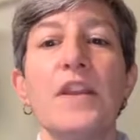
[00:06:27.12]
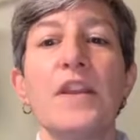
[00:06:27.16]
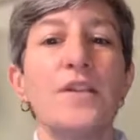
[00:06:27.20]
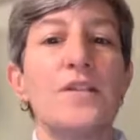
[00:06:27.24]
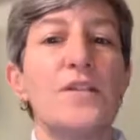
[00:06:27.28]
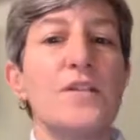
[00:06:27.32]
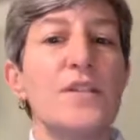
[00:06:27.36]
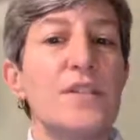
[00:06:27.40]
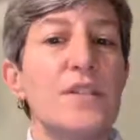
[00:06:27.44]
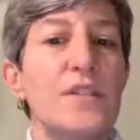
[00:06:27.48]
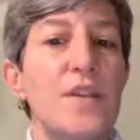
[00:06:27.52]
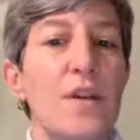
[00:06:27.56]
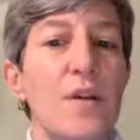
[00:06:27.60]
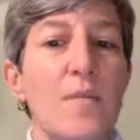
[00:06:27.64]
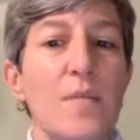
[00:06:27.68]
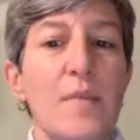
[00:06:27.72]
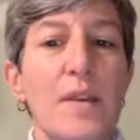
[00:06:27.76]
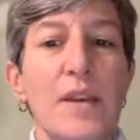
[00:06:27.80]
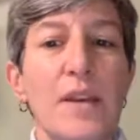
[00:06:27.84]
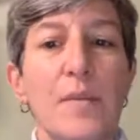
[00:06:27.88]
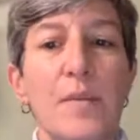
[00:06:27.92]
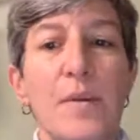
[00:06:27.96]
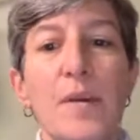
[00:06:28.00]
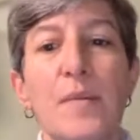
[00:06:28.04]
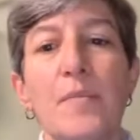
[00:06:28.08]
So
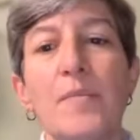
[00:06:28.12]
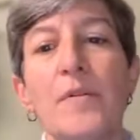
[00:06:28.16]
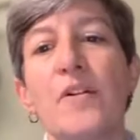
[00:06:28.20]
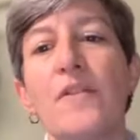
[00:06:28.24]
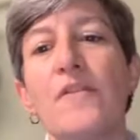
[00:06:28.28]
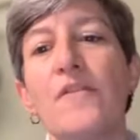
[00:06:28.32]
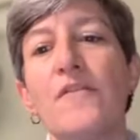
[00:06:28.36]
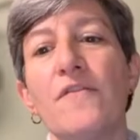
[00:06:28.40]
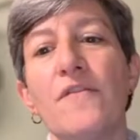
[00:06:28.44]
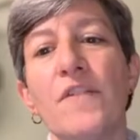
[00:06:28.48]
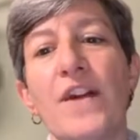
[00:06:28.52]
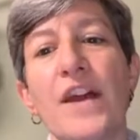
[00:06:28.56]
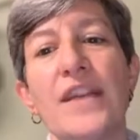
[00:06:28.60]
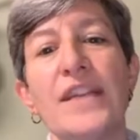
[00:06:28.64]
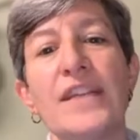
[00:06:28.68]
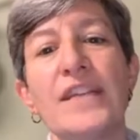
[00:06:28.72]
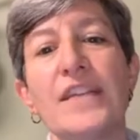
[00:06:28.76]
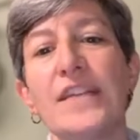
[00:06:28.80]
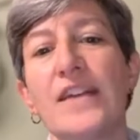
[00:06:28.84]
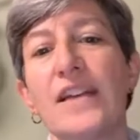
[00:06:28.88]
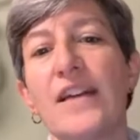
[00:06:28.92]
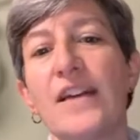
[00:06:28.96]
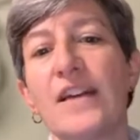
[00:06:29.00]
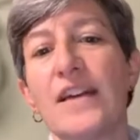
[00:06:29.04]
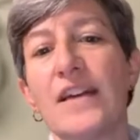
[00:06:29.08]
many people find
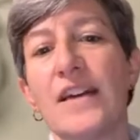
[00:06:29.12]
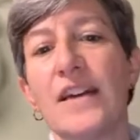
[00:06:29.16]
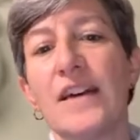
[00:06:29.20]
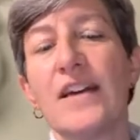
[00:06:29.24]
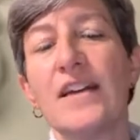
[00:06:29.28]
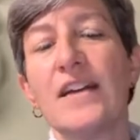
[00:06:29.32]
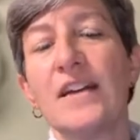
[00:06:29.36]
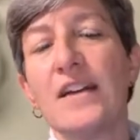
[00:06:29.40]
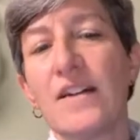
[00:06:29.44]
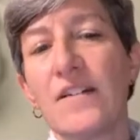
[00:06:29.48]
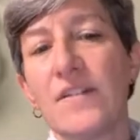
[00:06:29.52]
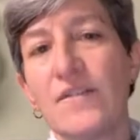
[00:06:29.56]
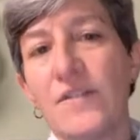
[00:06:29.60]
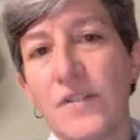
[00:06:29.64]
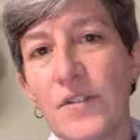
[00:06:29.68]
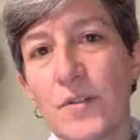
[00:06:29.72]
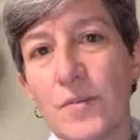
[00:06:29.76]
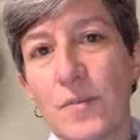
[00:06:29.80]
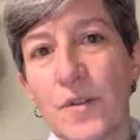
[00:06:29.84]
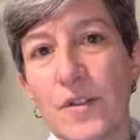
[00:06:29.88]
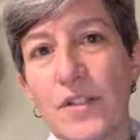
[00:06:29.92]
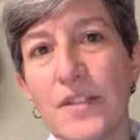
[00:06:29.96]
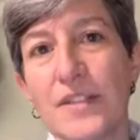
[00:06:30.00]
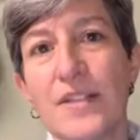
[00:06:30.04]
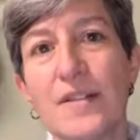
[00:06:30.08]
it
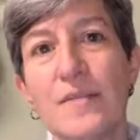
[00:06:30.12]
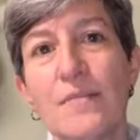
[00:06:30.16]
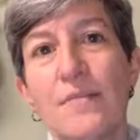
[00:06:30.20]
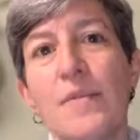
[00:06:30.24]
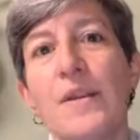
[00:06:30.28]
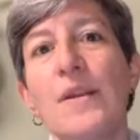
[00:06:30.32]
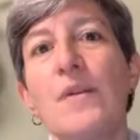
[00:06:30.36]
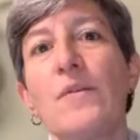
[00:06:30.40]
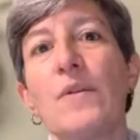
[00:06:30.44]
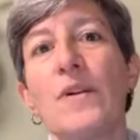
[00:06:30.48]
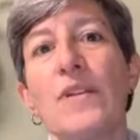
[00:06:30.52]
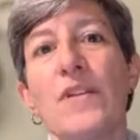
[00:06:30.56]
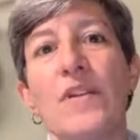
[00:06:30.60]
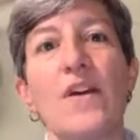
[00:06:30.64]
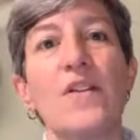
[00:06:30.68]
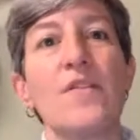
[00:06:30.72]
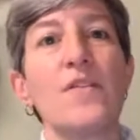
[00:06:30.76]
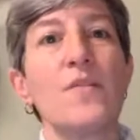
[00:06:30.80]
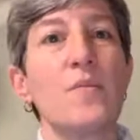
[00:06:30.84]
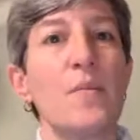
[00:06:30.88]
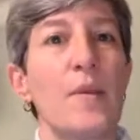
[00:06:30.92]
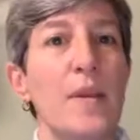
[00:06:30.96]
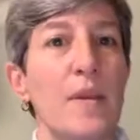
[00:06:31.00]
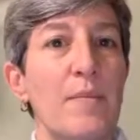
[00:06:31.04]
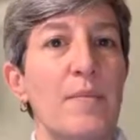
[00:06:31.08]
uncomfortable to be with
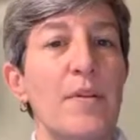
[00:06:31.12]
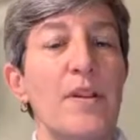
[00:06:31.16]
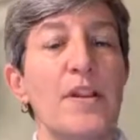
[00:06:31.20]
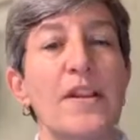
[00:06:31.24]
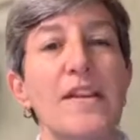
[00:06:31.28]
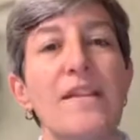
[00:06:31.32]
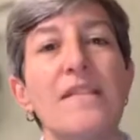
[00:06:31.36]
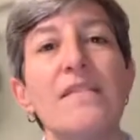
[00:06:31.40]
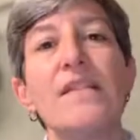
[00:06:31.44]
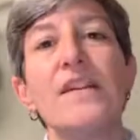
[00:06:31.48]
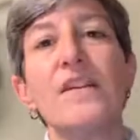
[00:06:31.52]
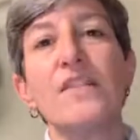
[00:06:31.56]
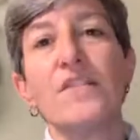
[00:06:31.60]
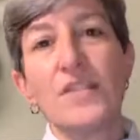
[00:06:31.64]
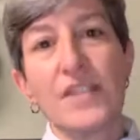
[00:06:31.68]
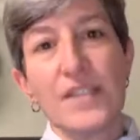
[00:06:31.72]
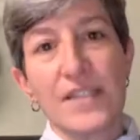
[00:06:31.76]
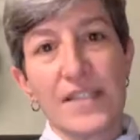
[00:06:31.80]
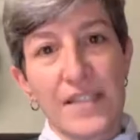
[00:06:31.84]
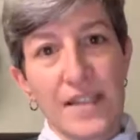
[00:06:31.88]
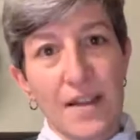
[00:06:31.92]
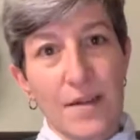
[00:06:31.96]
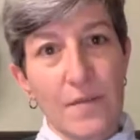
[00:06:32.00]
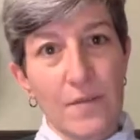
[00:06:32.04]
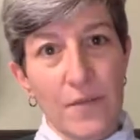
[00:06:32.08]
other people in their
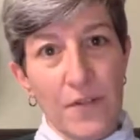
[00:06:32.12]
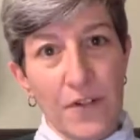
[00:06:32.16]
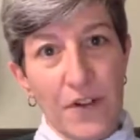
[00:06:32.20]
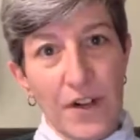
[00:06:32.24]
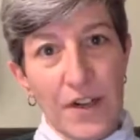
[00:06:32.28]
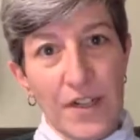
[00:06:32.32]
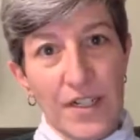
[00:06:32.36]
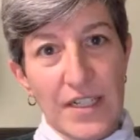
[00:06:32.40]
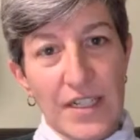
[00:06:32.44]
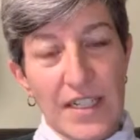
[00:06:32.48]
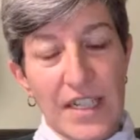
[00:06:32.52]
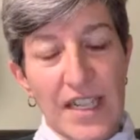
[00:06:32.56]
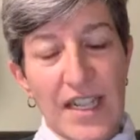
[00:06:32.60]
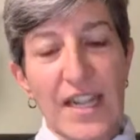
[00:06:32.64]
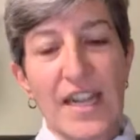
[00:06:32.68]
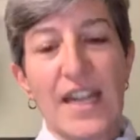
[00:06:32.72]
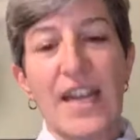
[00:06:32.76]
discomfort.